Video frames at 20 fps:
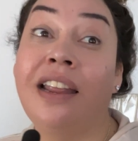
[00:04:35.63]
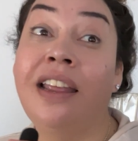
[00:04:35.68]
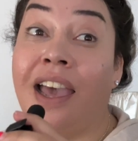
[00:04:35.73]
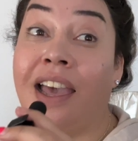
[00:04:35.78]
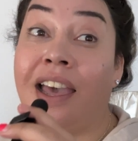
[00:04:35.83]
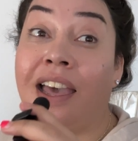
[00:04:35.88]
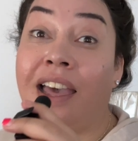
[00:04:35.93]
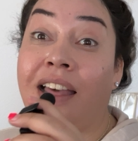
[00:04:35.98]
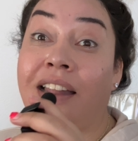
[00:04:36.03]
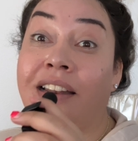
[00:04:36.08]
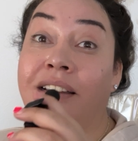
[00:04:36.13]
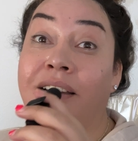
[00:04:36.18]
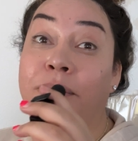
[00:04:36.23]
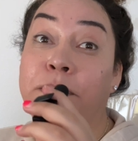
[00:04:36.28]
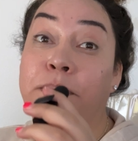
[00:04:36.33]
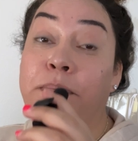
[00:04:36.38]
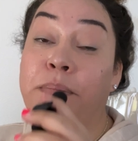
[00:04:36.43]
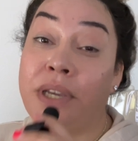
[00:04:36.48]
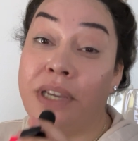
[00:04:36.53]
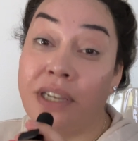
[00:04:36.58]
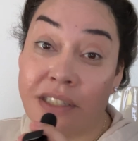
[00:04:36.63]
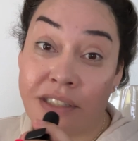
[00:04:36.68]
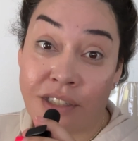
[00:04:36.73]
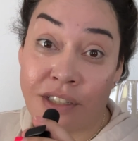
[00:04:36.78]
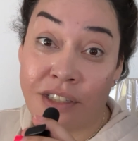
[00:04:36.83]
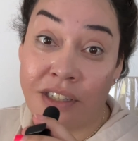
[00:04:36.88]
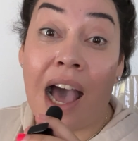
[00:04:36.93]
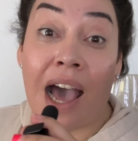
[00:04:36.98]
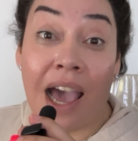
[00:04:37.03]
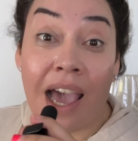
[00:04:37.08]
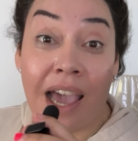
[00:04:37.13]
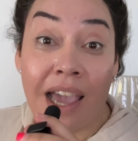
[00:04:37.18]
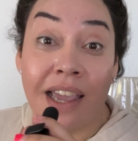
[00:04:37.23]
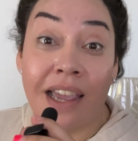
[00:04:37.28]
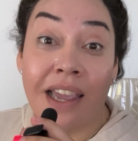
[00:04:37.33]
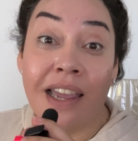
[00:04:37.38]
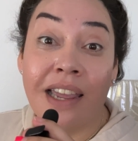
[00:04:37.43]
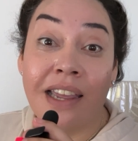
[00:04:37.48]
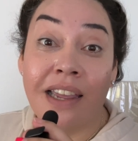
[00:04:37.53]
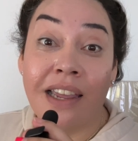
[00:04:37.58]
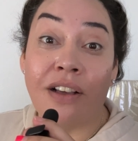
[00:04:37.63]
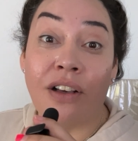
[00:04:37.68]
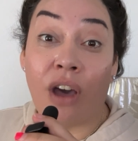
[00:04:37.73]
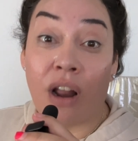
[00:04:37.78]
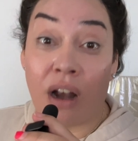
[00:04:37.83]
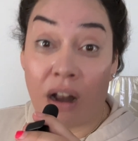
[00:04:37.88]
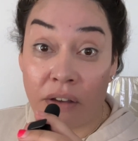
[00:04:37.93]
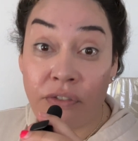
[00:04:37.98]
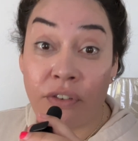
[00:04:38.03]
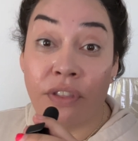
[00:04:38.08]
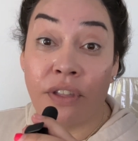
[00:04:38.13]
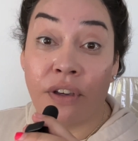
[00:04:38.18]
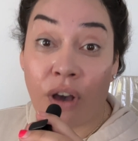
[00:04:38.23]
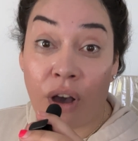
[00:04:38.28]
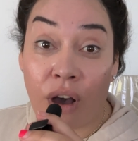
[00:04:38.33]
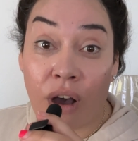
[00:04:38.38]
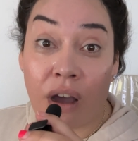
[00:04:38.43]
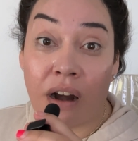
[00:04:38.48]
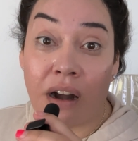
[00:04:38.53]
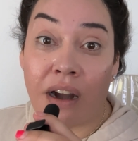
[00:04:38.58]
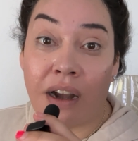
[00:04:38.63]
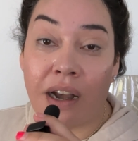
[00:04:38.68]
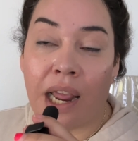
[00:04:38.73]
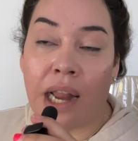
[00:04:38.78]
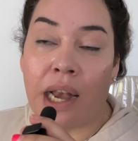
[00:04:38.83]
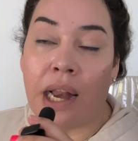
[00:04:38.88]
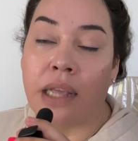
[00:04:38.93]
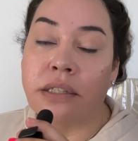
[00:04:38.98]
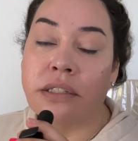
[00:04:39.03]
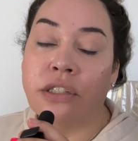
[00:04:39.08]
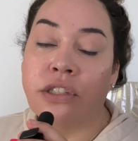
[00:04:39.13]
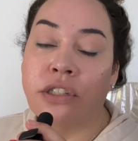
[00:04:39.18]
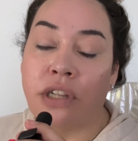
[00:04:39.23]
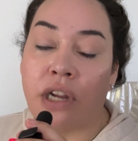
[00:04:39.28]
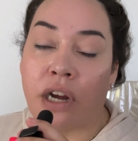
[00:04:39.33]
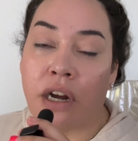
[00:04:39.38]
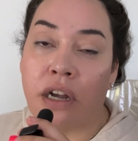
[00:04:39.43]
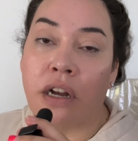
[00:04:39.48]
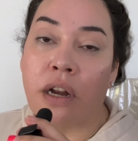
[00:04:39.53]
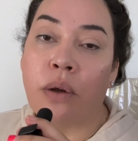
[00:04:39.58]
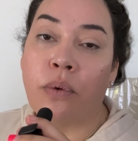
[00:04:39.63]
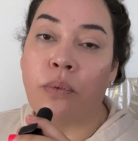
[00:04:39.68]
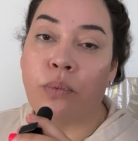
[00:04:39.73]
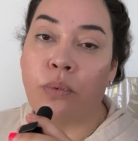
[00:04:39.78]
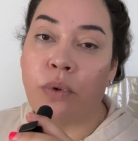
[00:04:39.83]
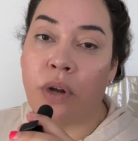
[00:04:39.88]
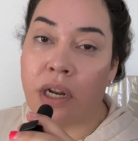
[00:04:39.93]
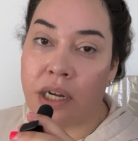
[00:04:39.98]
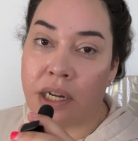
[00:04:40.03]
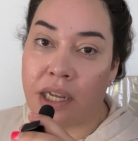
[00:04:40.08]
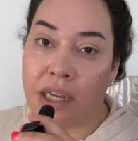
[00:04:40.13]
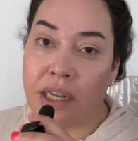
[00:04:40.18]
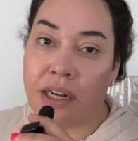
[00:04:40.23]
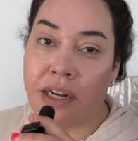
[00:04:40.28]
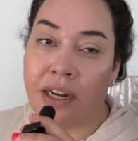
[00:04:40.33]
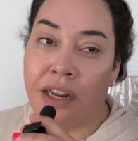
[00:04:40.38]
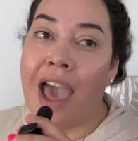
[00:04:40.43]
And bitch, I got off of the car and I started running.